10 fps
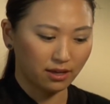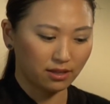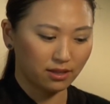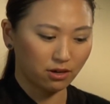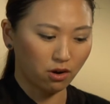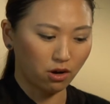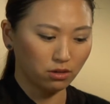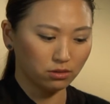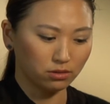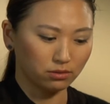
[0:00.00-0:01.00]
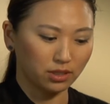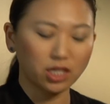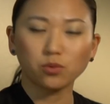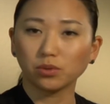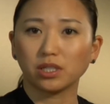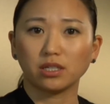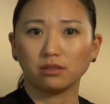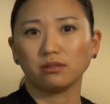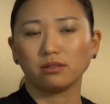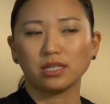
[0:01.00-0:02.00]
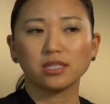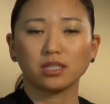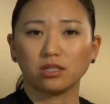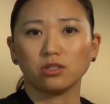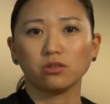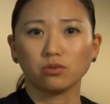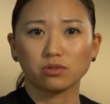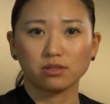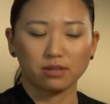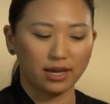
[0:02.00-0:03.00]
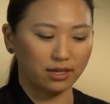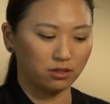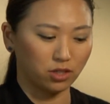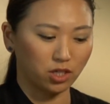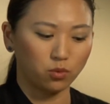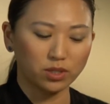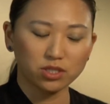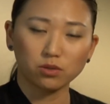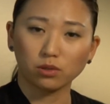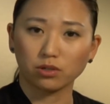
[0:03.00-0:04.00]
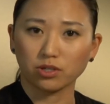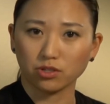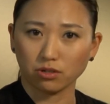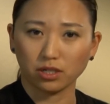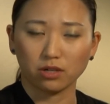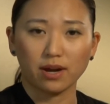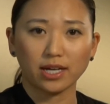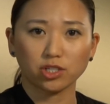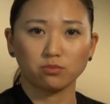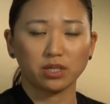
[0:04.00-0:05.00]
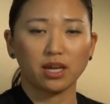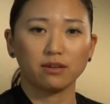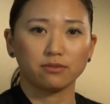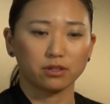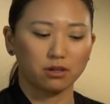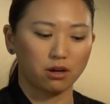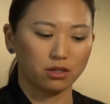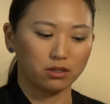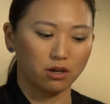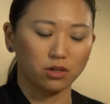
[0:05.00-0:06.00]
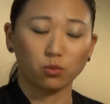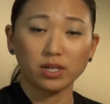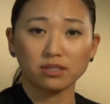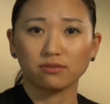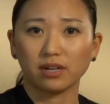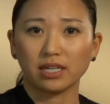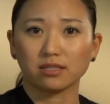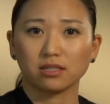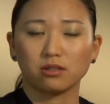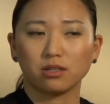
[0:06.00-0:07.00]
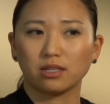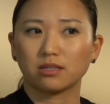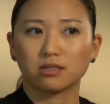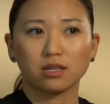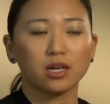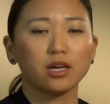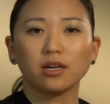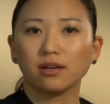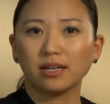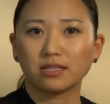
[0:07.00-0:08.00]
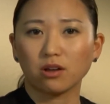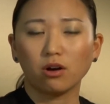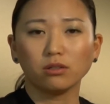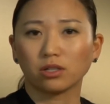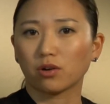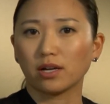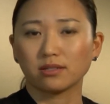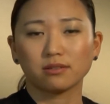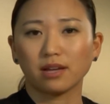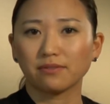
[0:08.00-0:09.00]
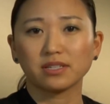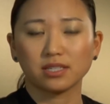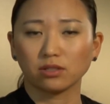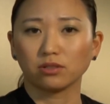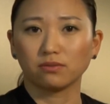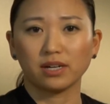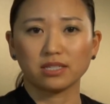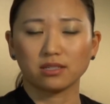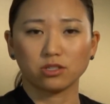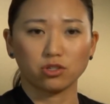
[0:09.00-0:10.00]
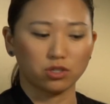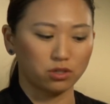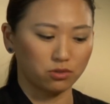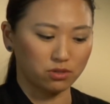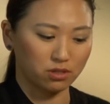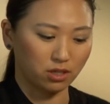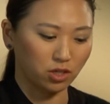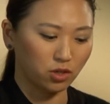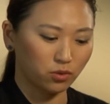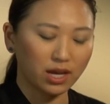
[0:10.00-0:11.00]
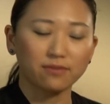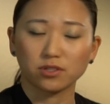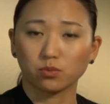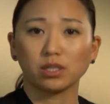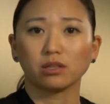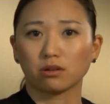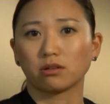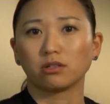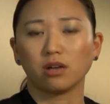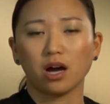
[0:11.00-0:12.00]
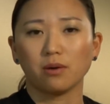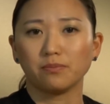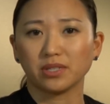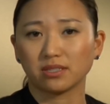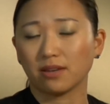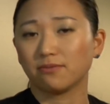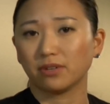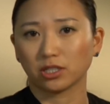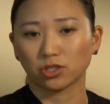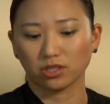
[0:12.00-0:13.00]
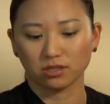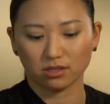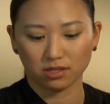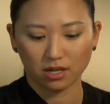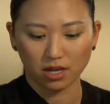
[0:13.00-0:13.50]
they're all equally easy to use. And once you learn a certain interaction behavior on one device, it's all across every single device that you use. You don't have to relearn the same functions.